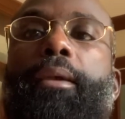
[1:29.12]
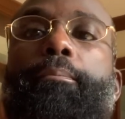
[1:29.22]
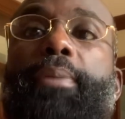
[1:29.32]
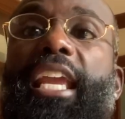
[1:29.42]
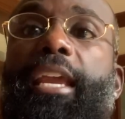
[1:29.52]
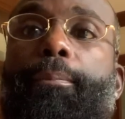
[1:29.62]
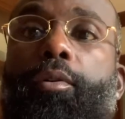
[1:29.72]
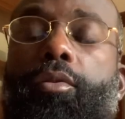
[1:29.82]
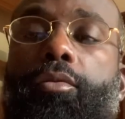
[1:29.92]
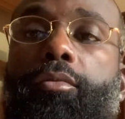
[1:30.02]

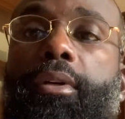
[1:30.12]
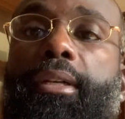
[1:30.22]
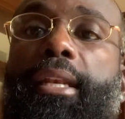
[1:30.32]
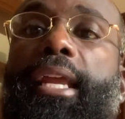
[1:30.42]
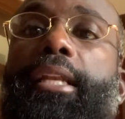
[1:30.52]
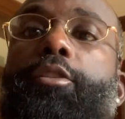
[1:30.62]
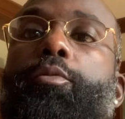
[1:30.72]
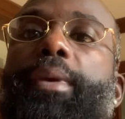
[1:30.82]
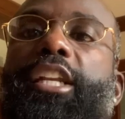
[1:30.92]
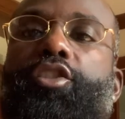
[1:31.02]
people need to
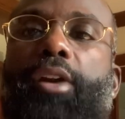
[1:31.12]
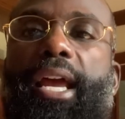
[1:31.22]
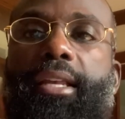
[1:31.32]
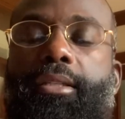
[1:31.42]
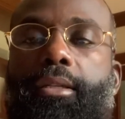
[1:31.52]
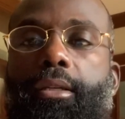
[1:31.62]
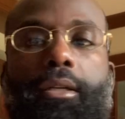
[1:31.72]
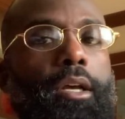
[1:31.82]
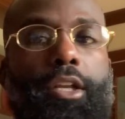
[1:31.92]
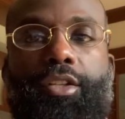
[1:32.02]
be dressed
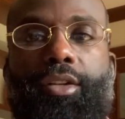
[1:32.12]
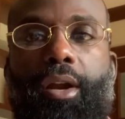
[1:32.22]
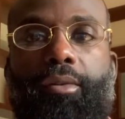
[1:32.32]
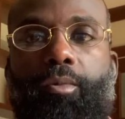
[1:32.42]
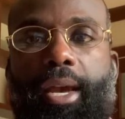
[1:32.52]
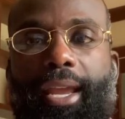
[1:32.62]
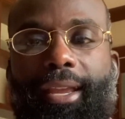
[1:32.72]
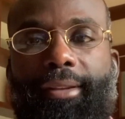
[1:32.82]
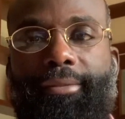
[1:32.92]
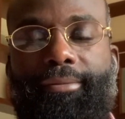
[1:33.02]
a certain way.
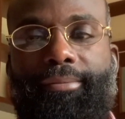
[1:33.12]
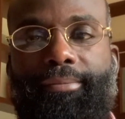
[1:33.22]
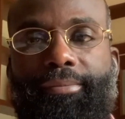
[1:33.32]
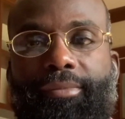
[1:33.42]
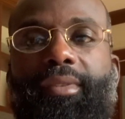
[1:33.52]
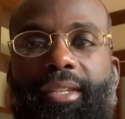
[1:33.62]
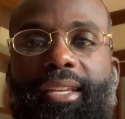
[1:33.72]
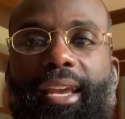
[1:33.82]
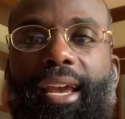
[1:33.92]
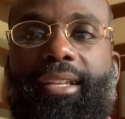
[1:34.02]

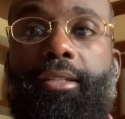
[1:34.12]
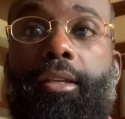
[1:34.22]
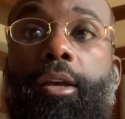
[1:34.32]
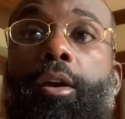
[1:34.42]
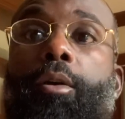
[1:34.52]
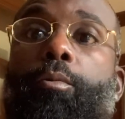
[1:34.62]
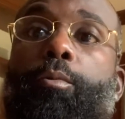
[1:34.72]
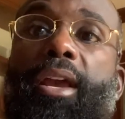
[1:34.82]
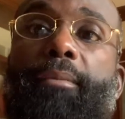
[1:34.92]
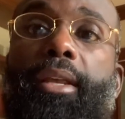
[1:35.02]
Yes,
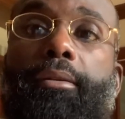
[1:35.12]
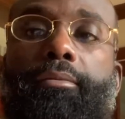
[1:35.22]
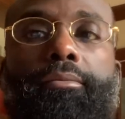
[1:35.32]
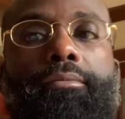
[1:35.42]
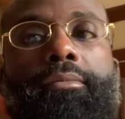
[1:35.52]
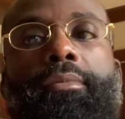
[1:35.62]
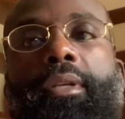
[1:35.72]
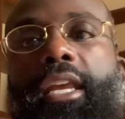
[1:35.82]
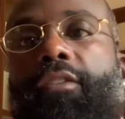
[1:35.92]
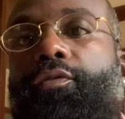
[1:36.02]
women,
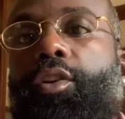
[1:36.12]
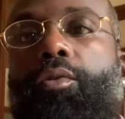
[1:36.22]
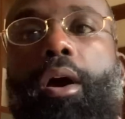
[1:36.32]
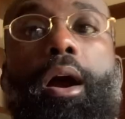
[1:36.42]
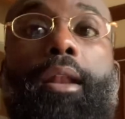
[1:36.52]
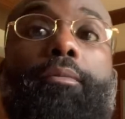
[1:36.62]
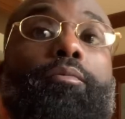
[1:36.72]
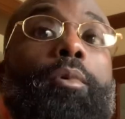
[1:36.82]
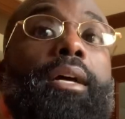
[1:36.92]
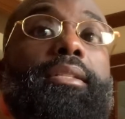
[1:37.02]
if you are
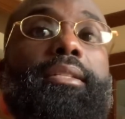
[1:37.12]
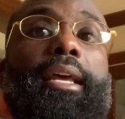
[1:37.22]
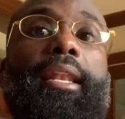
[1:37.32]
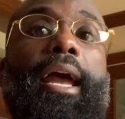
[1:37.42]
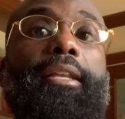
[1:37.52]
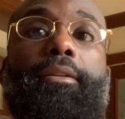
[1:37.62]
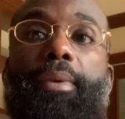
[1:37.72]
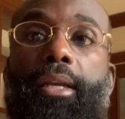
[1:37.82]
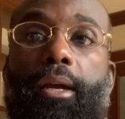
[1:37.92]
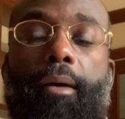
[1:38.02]
ones that like to
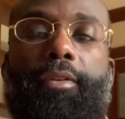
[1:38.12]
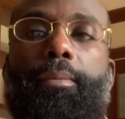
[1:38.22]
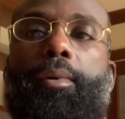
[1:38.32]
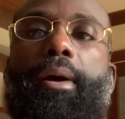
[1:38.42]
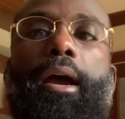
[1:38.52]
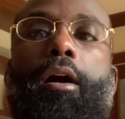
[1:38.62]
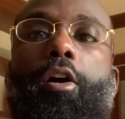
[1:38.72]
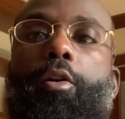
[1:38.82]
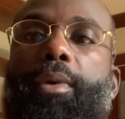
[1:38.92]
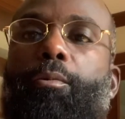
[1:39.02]
be comfortable at
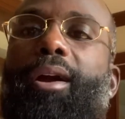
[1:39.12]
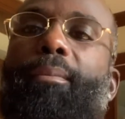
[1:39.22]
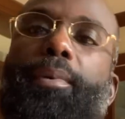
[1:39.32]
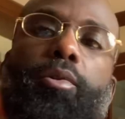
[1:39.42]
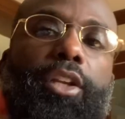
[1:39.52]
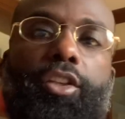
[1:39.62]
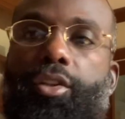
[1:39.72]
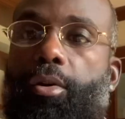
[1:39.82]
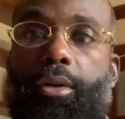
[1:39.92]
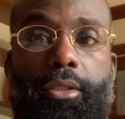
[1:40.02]
home and wear booty
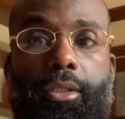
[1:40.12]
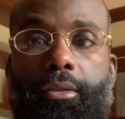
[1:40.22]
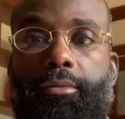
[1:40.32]
shorts,